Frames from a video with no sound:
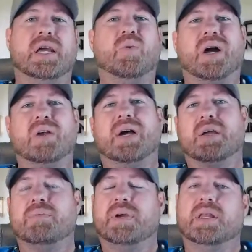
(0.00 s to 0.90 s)
Why do I
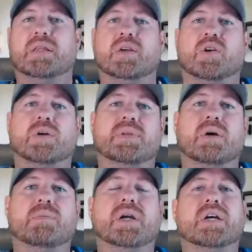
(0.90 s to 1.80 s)
compare that to
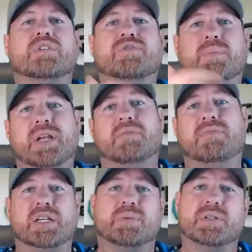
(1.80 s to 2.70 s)
crypto? Because from an
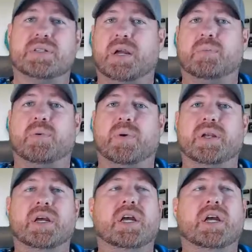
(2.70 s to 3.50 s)
investment standpoint,